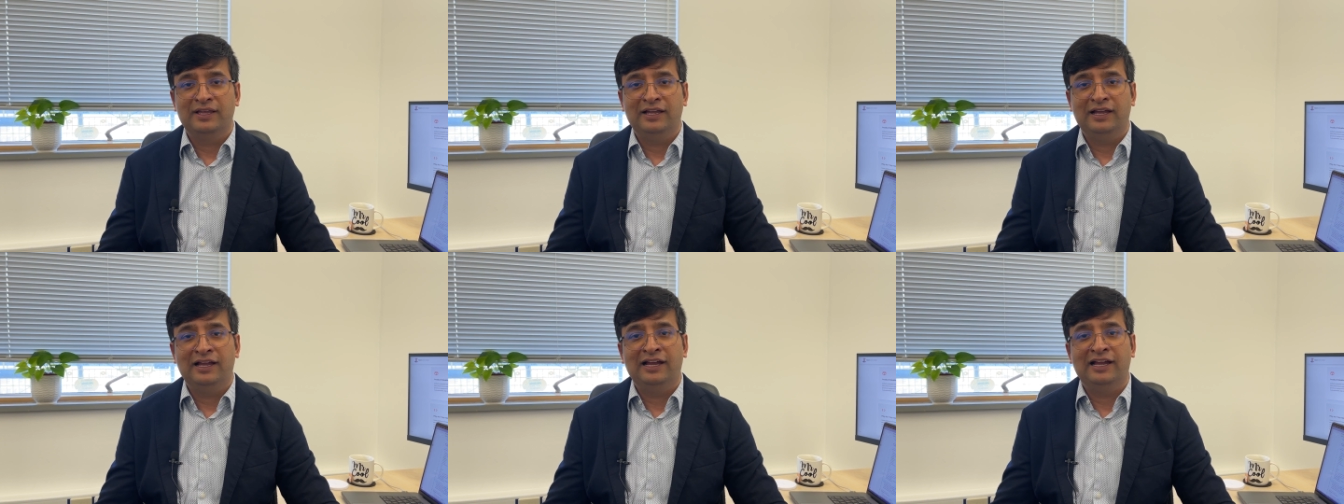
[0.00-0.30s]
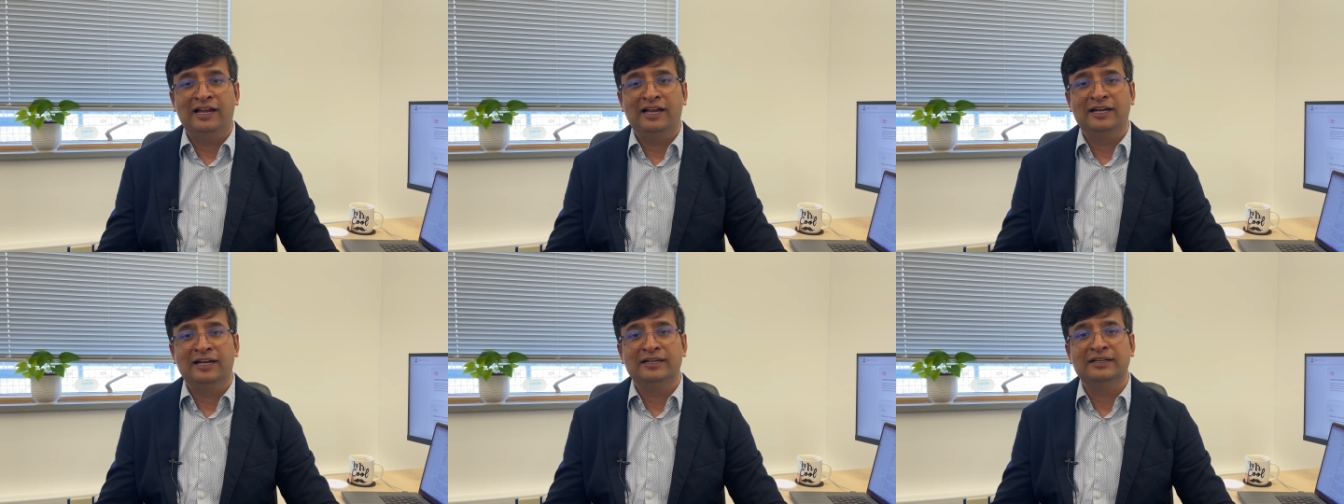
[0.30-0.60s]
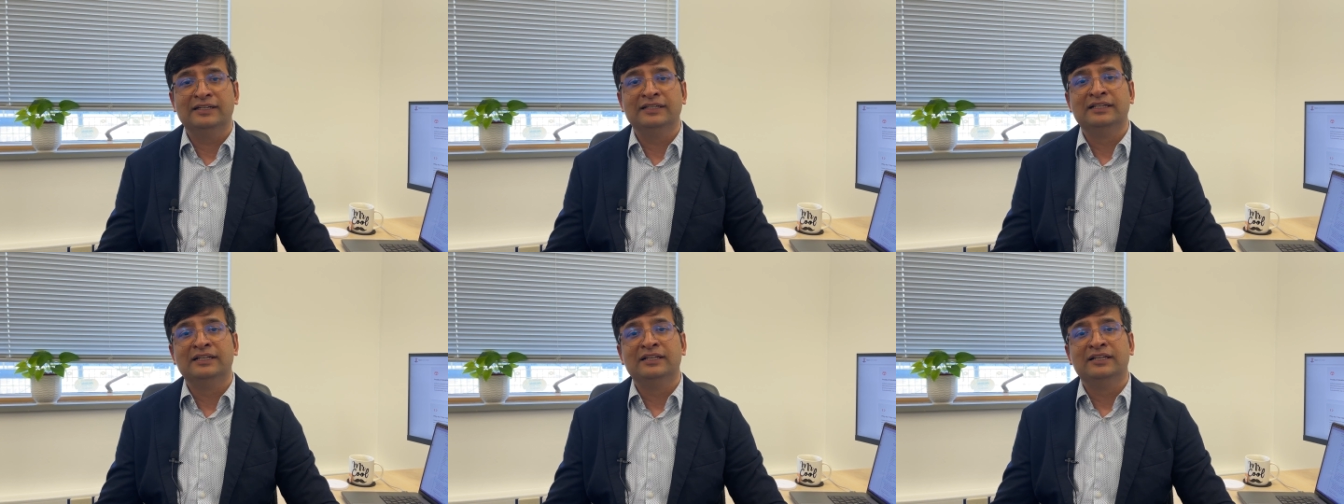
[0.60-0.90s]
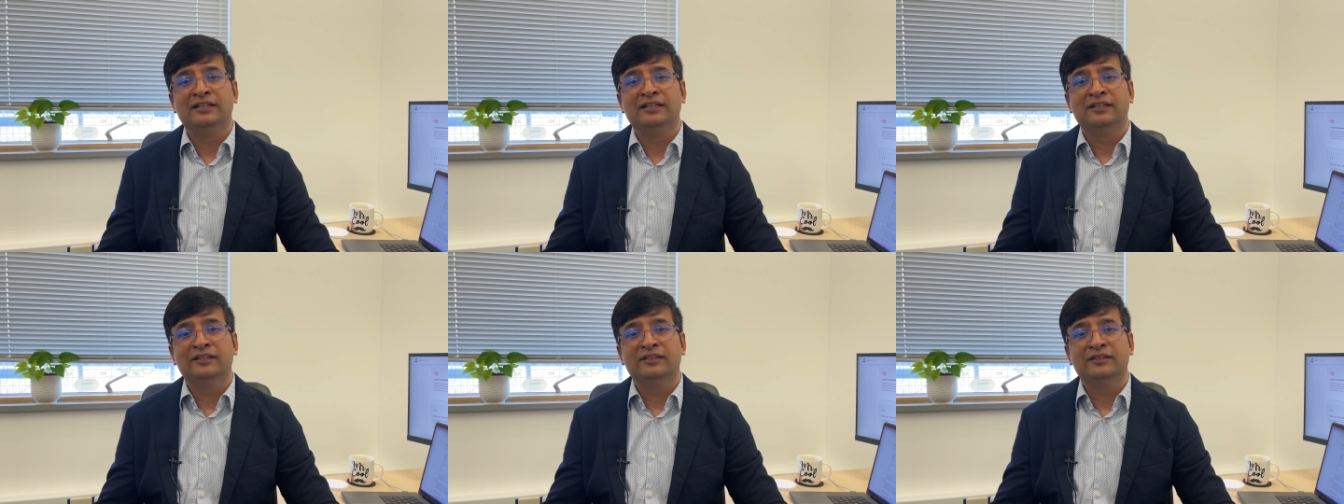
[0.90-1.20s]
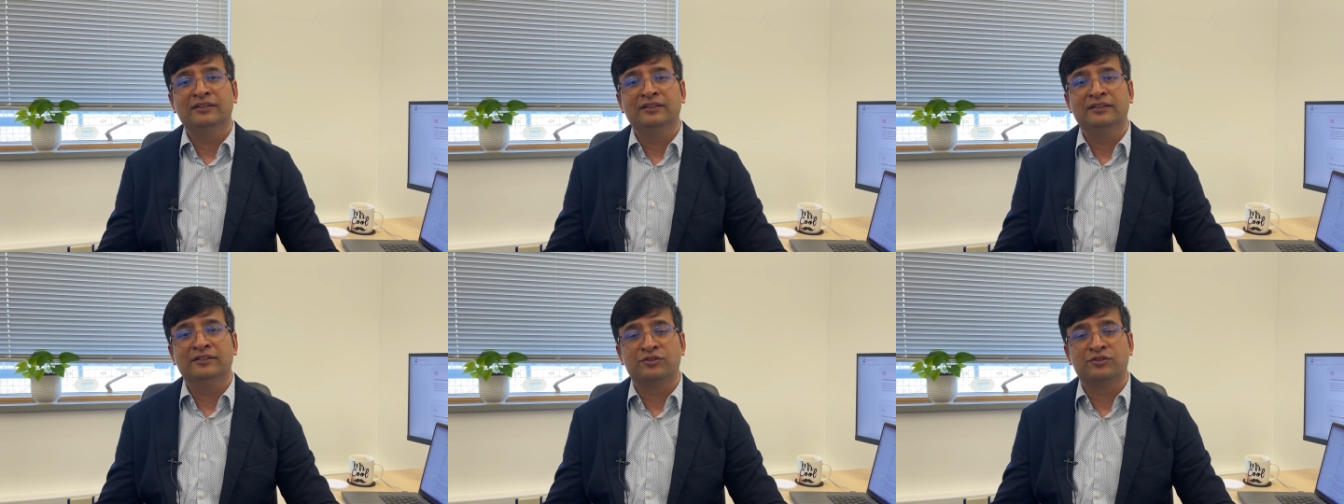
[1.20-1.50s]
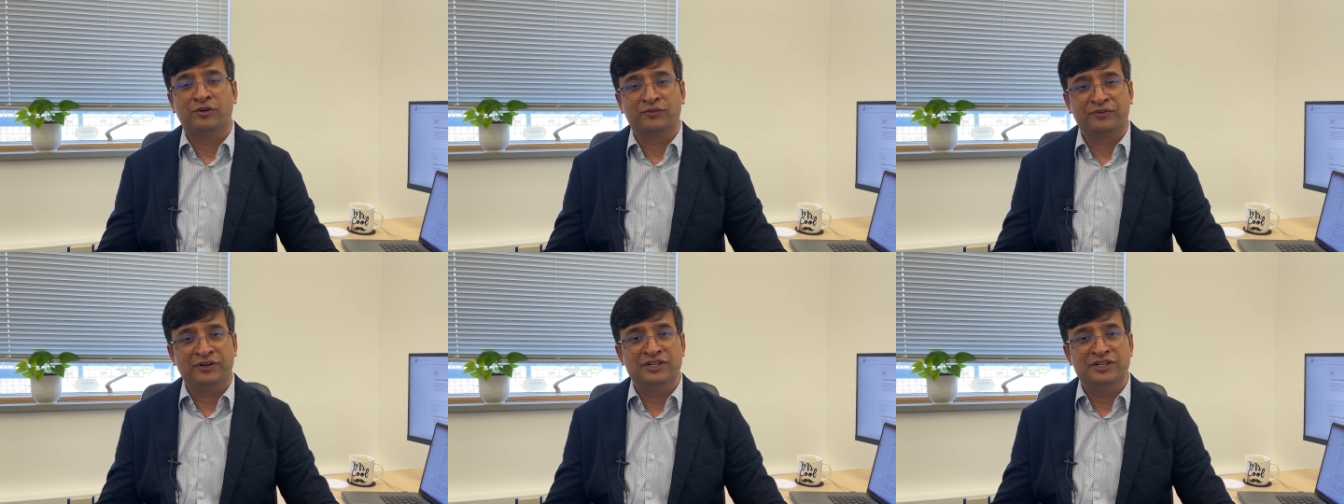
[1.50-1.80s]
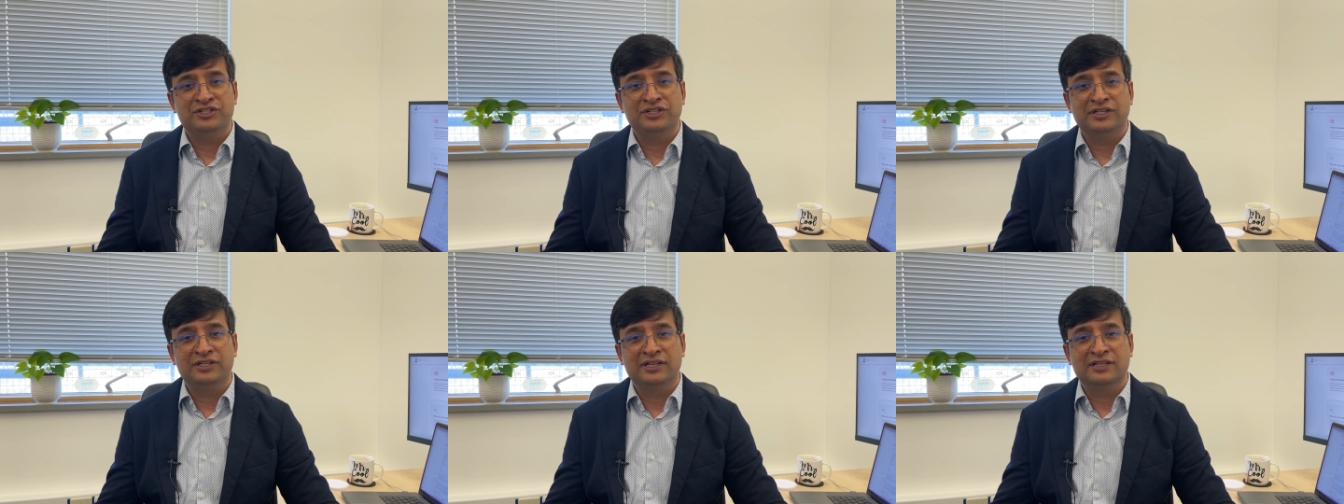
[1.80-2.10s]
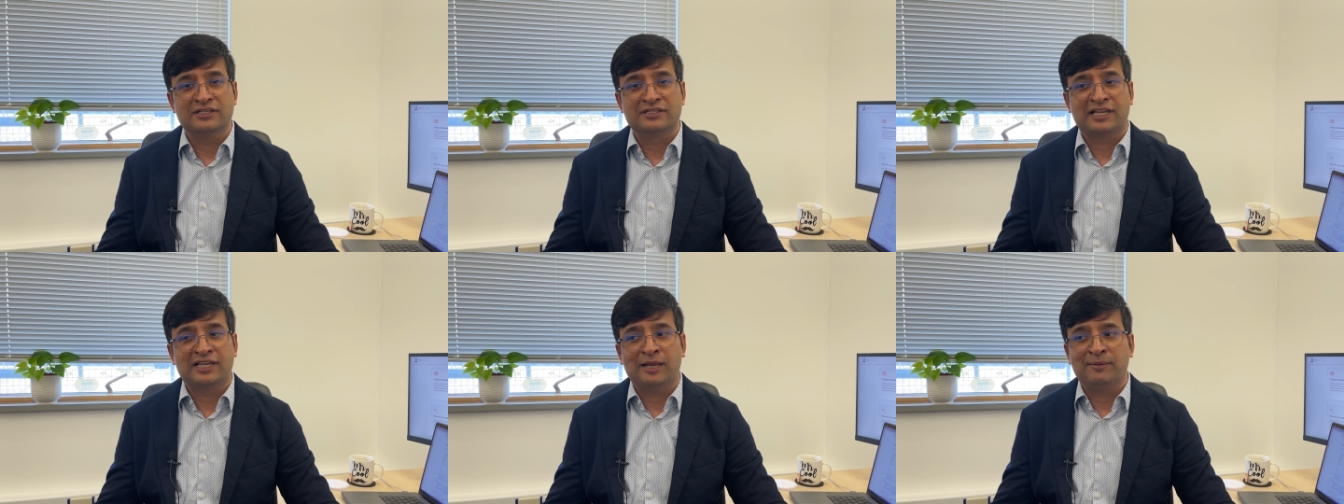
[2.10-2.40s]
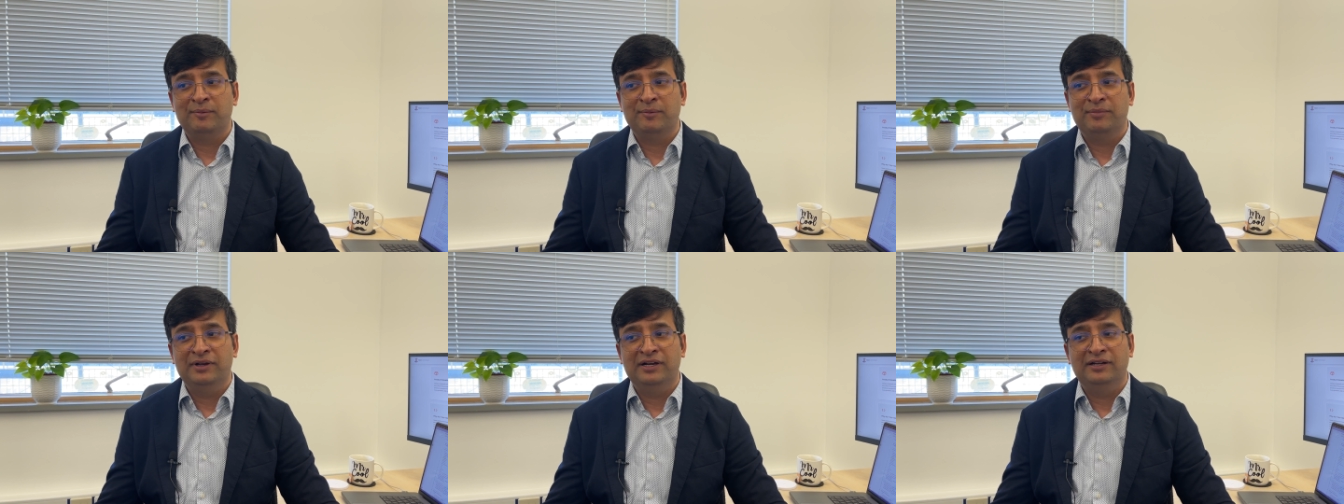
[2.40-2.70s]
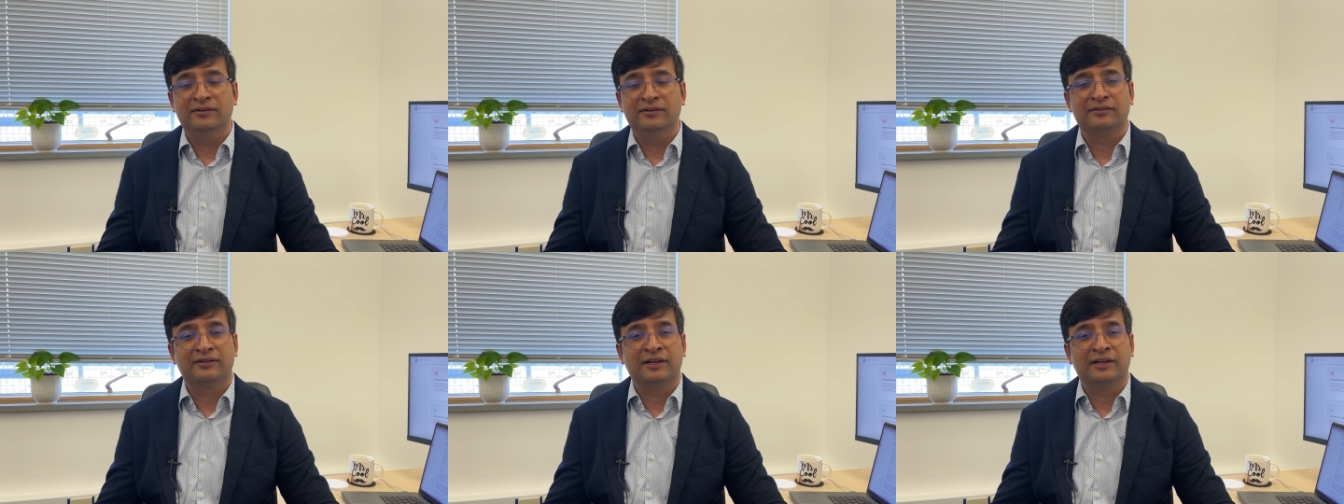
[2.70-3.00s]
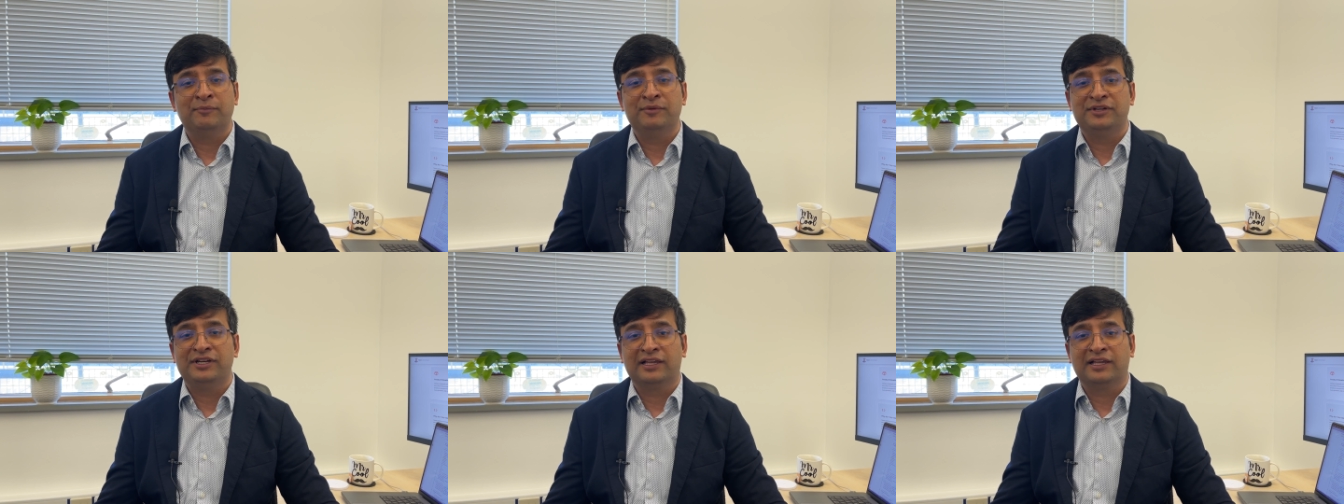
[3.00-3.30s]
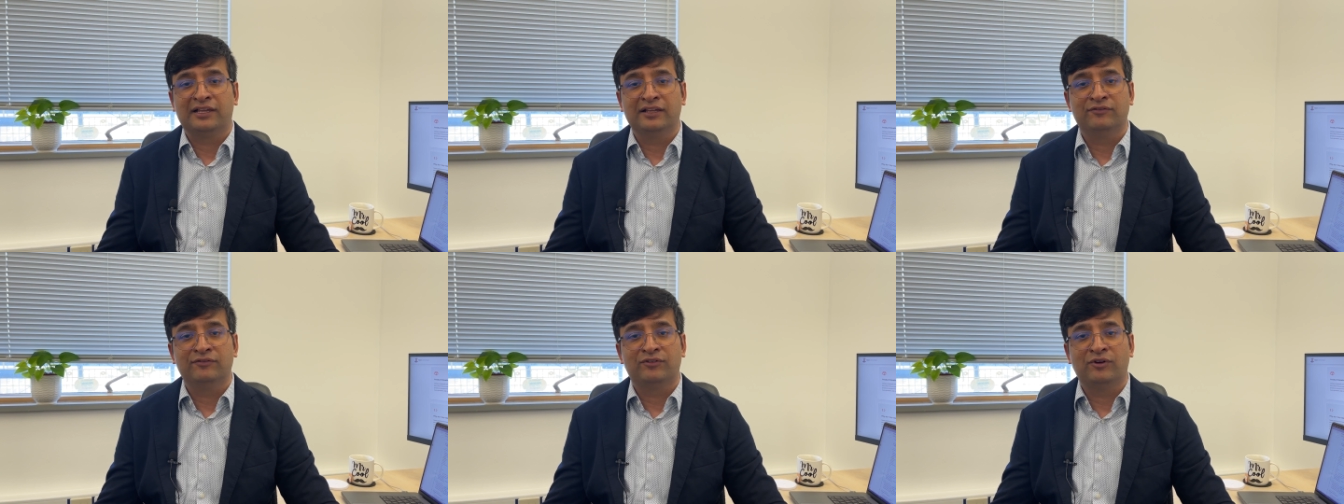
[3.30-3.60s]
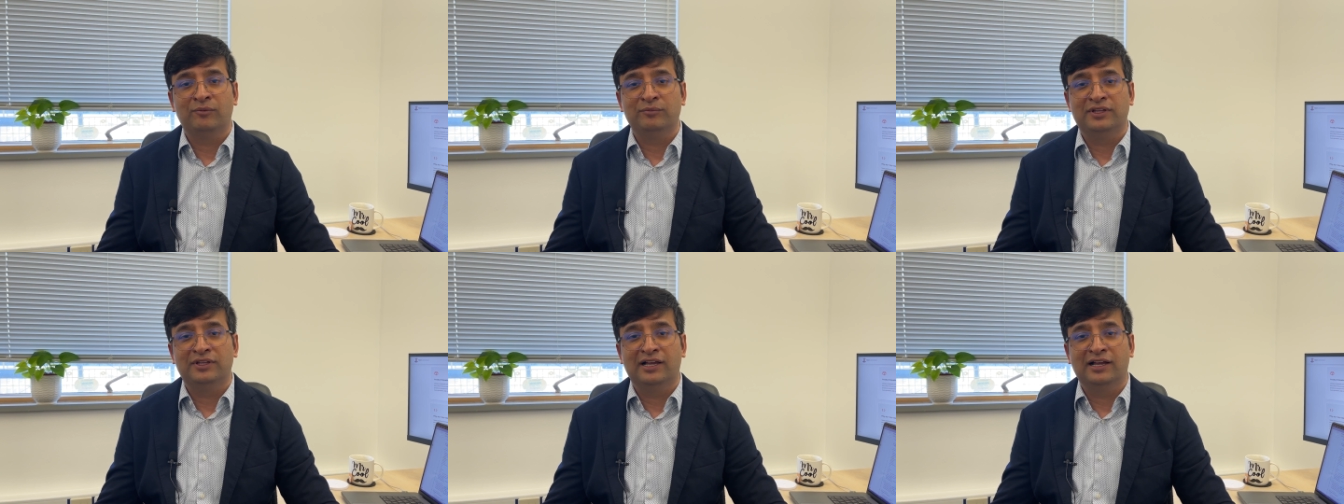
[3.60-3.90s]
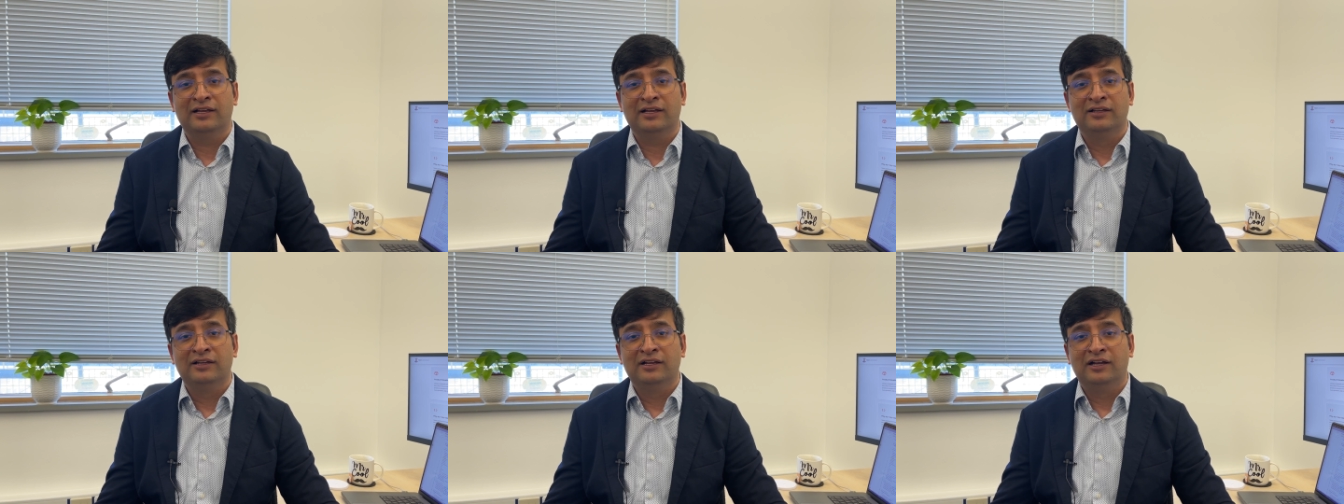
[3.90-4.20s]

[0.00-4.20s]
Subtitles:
and software engineers can be taken from the